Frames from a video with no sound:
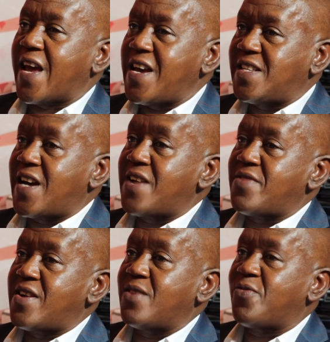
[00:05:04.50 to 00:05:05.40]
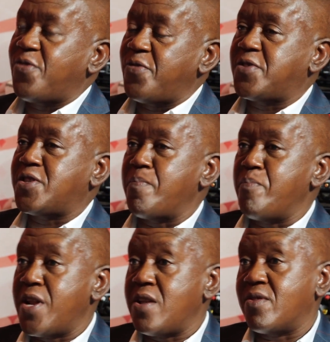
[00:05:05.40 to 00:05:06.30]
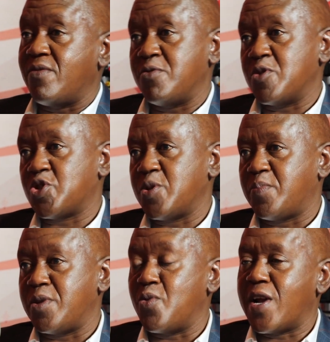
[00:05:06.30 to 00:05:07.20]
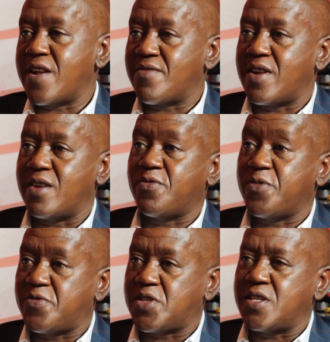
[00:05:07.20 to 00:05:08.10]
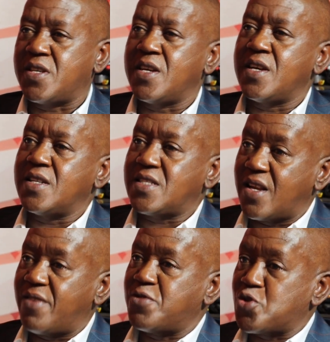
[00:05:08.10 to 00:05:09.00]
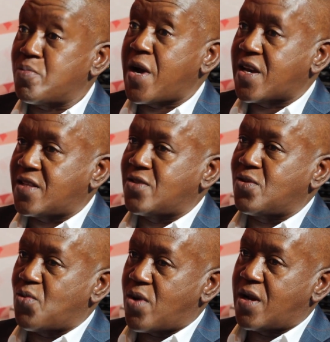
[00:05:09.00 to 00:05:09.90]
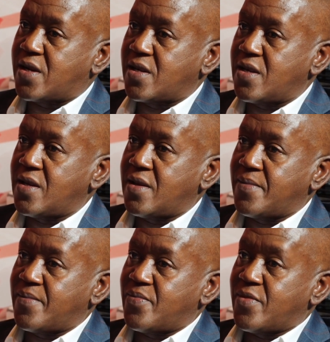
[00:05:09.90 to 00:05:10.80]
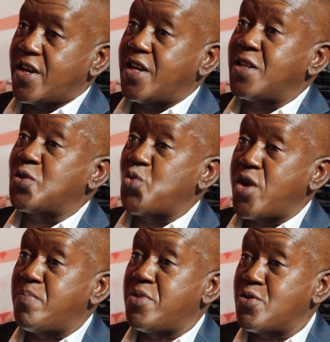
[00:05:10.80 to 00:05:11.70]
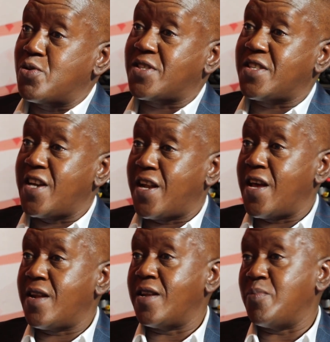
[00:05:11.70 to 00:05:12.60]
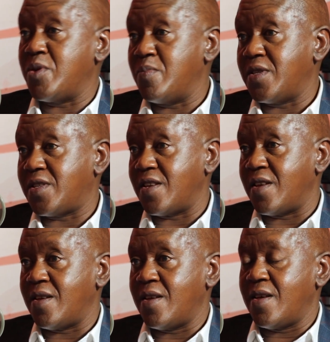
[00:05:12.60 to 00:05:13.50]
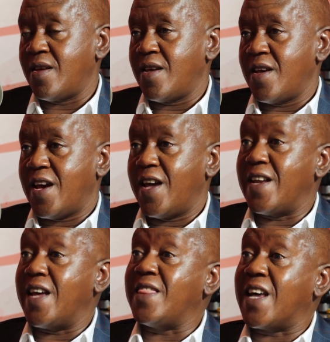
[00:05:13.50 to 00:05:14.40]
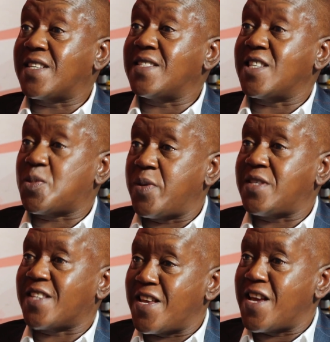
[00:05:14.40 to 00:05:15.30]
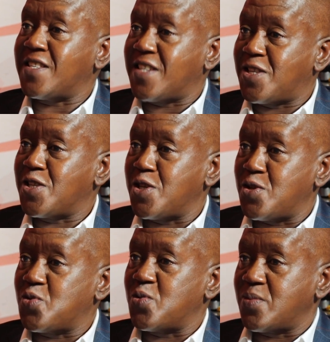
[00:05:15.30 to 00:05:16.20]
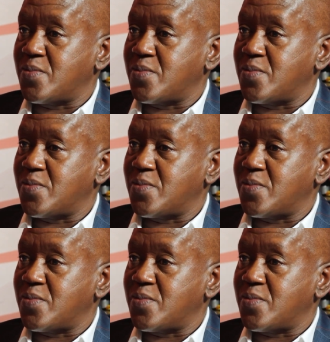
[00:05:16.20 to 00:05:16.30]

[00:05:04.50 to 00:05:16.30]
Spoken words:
850 million viewership in 150 television markets in the world. It is way beyond CNN and BBC. And that is the space Kenya is getting into.